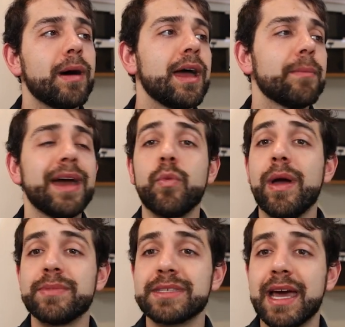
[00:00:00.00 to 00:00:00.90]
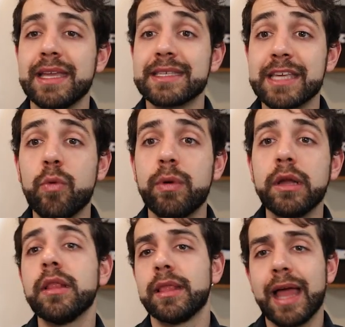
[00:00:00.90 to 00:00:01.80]
by my website
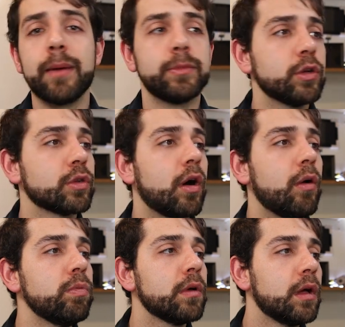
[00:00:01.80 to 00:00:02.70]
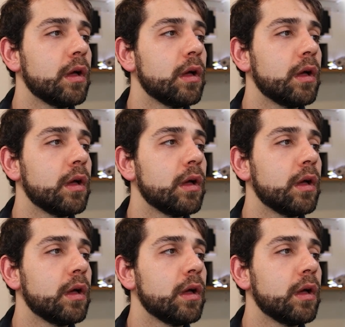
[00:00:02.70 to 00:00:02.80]
cyberlab dot com.